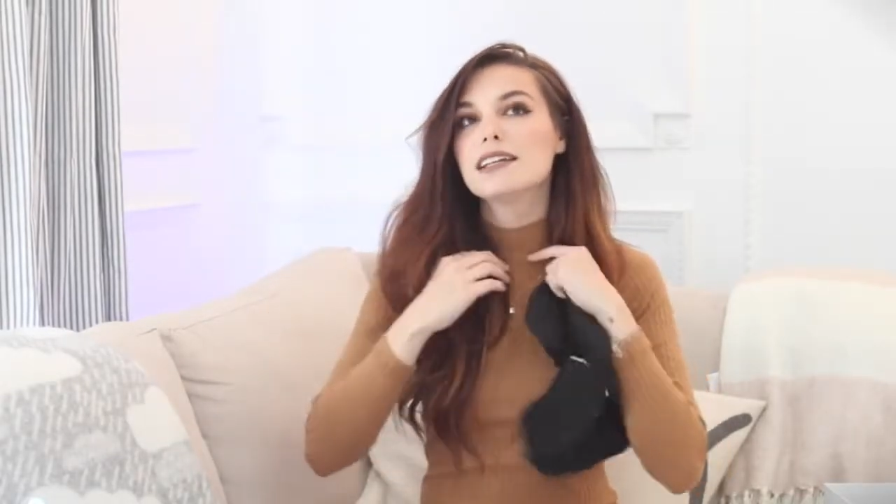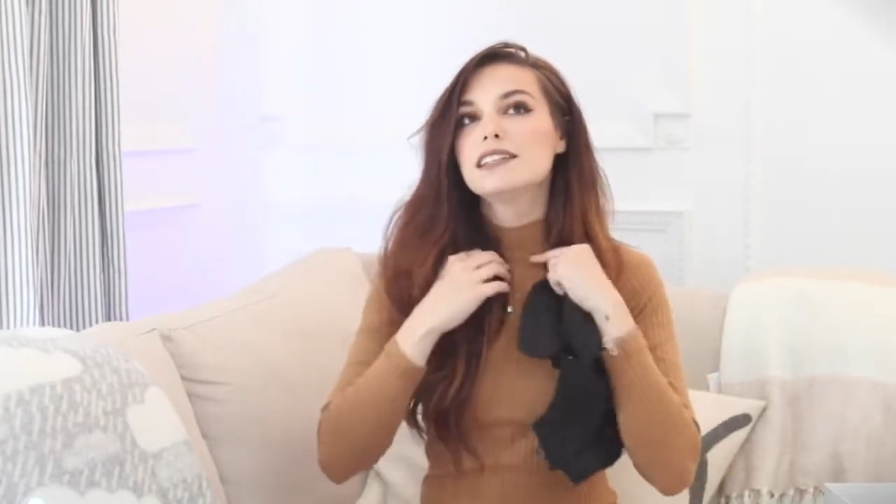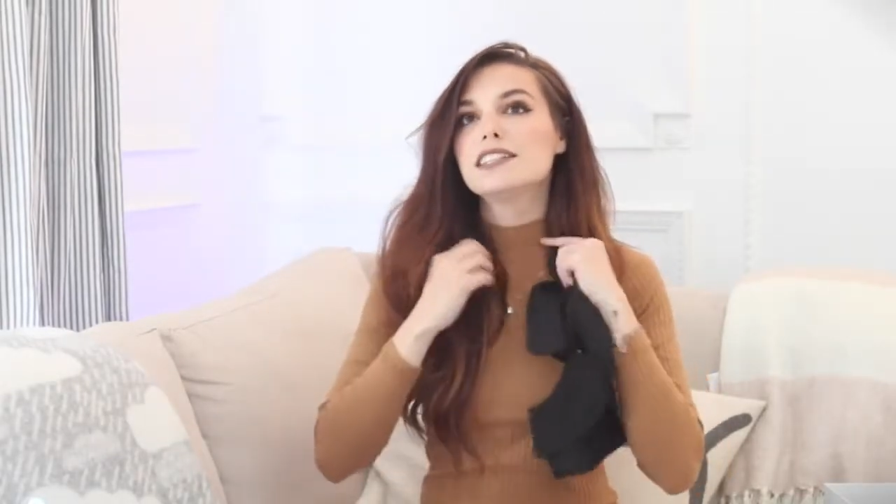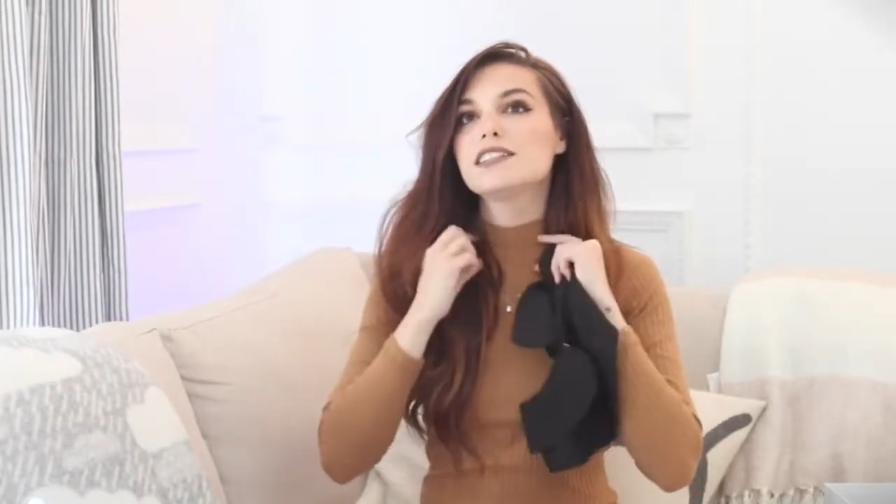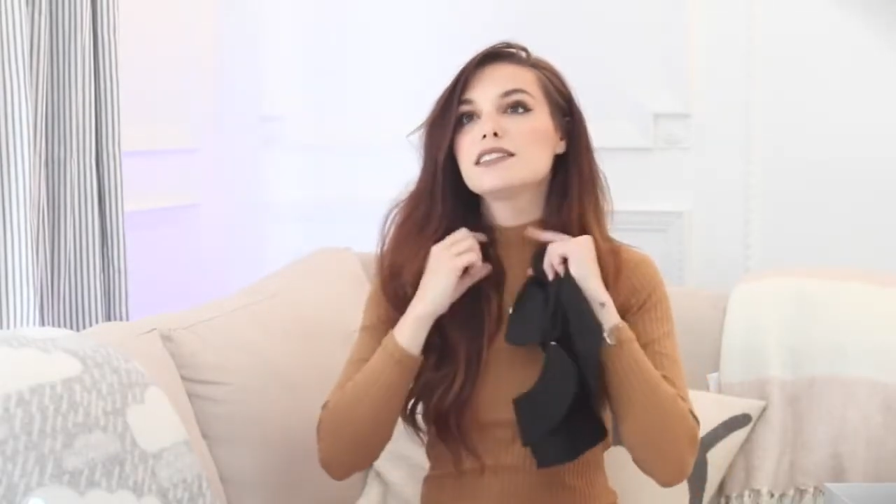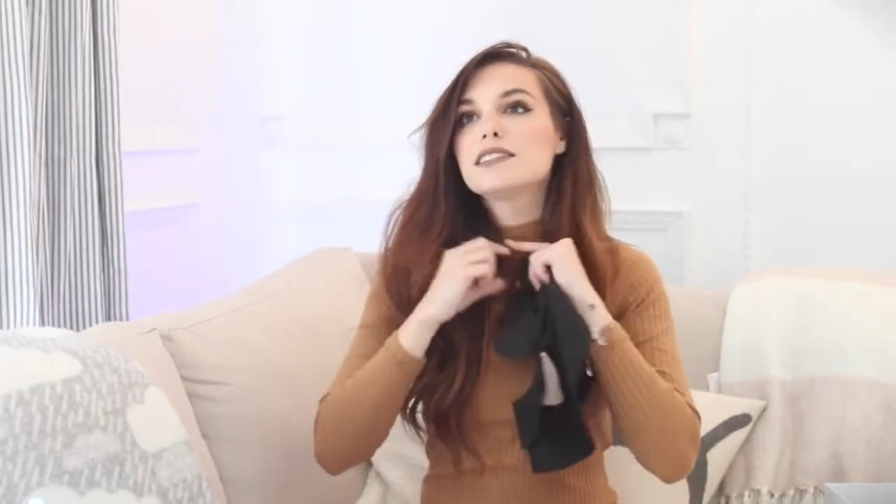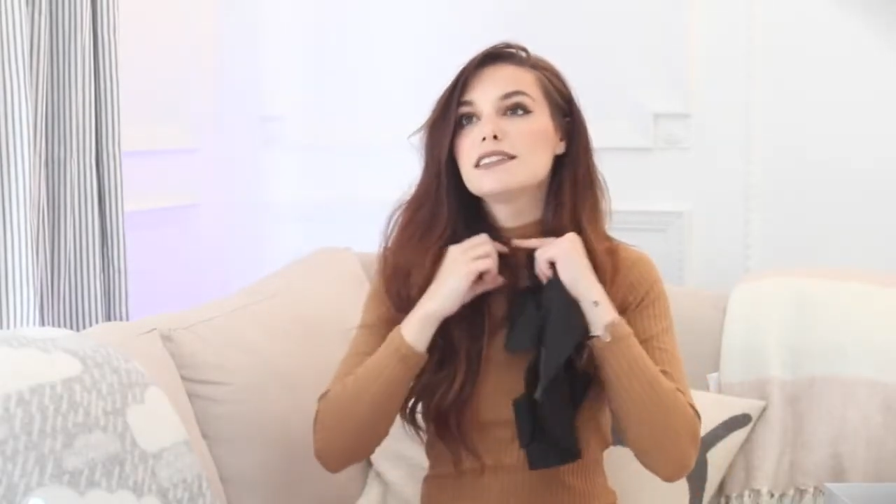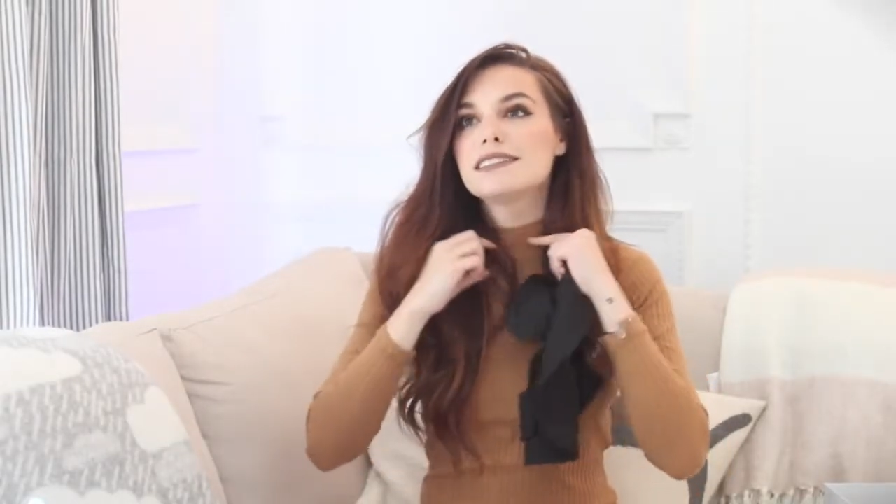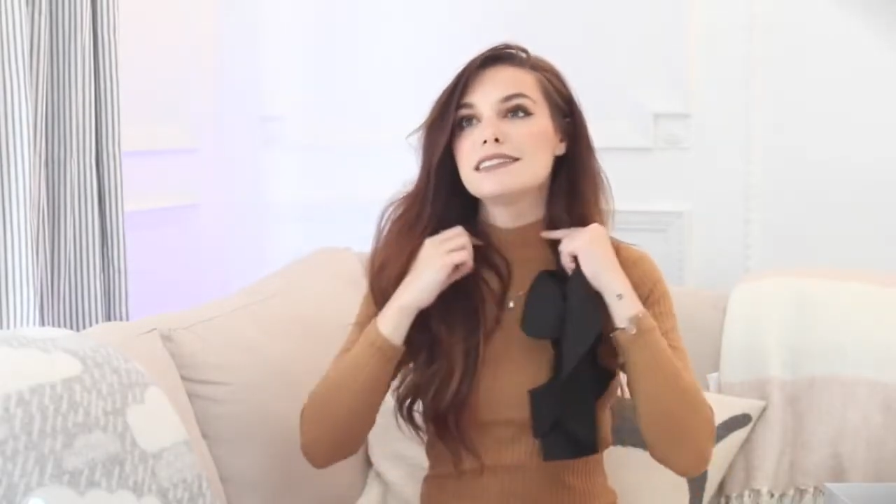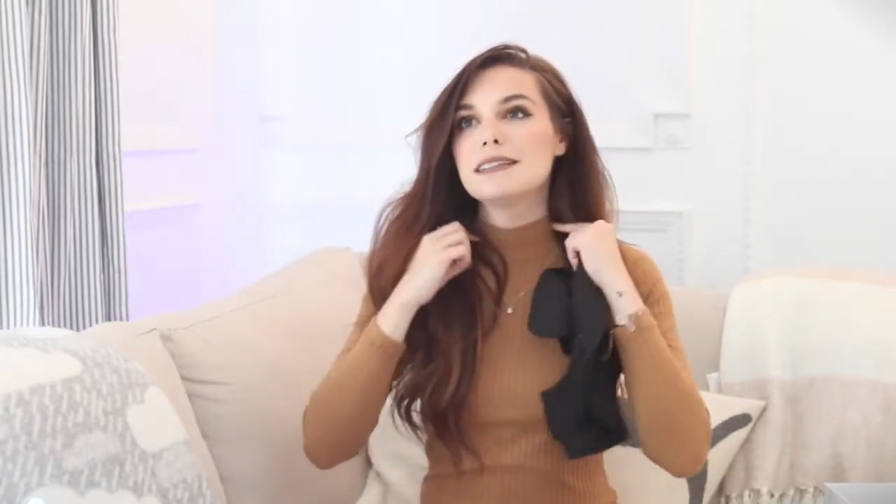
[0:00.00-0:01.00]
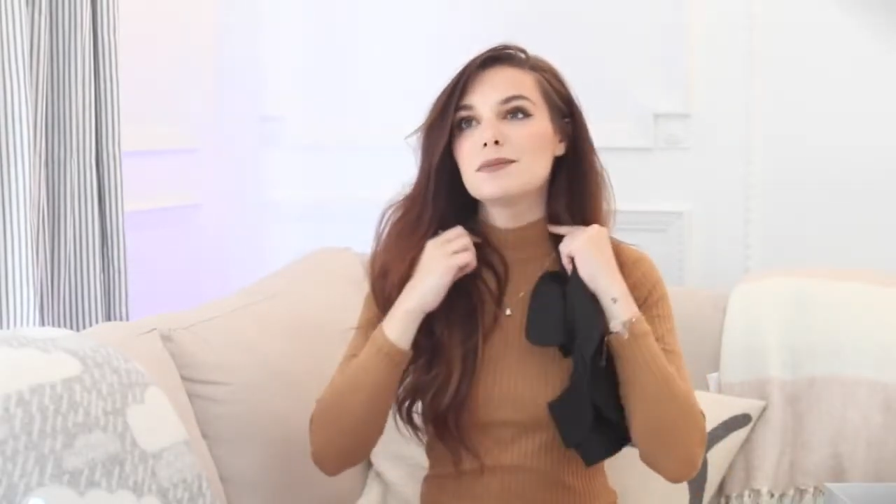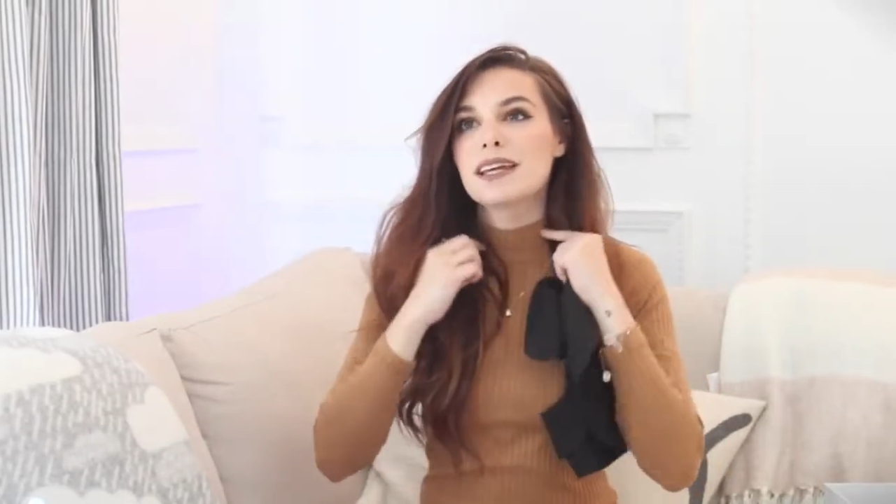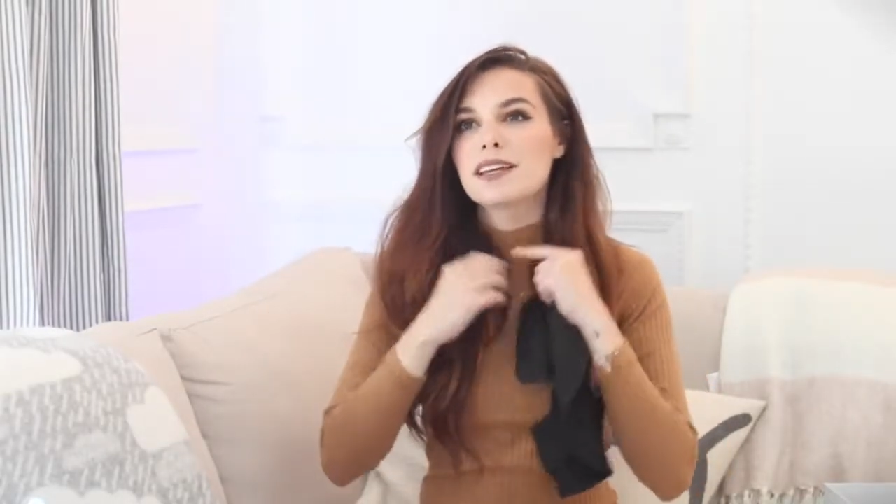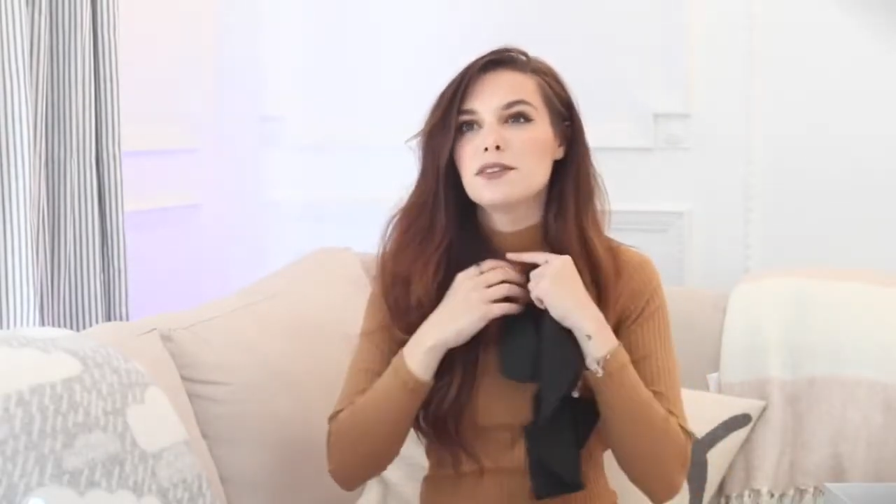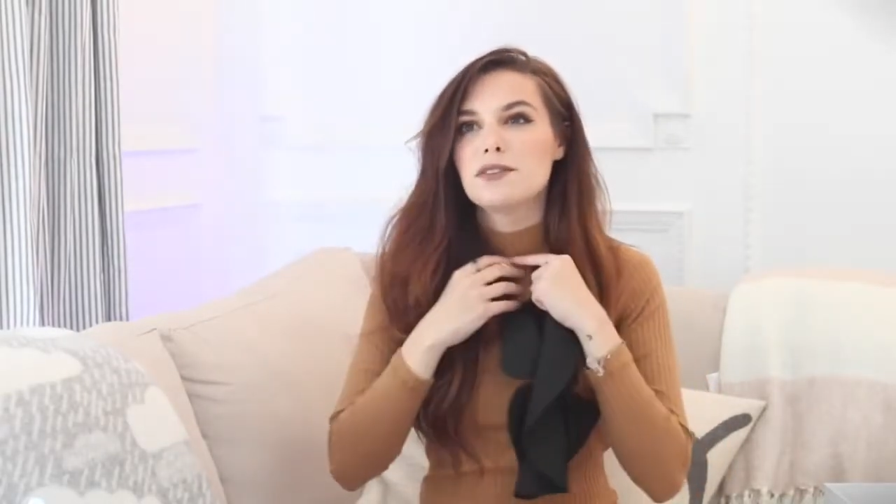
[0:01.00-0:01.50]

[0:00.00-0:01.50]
just seem like